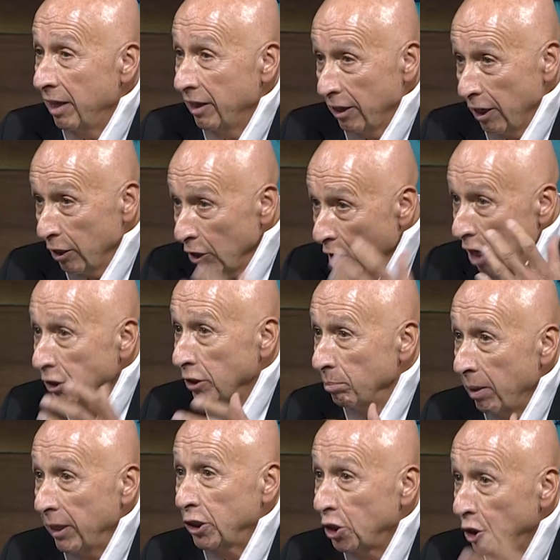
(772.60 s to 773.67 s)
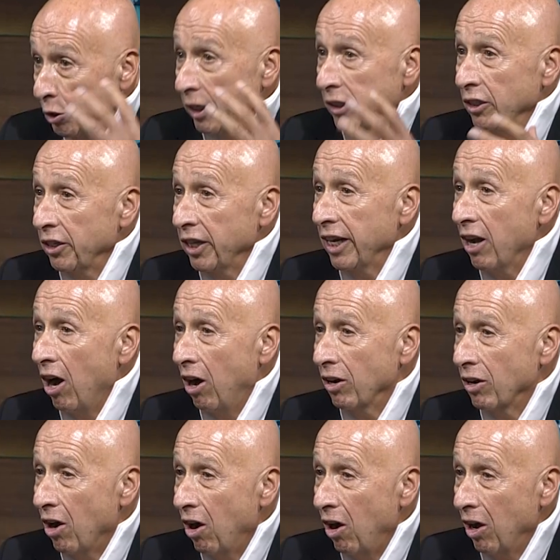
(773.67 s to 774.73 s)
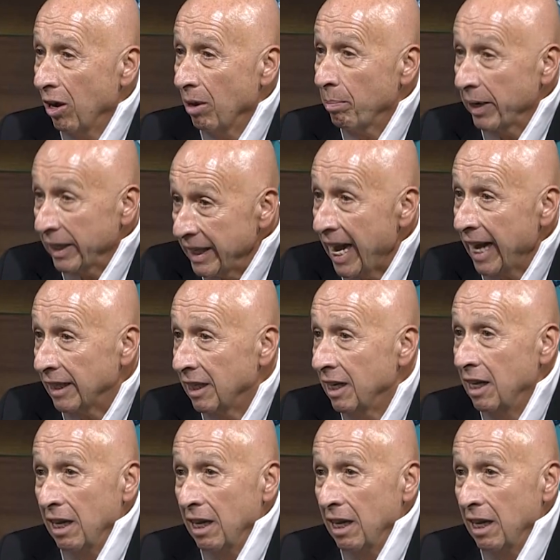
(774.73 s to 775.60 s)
their laws are much stricter than Hong Kong, but yet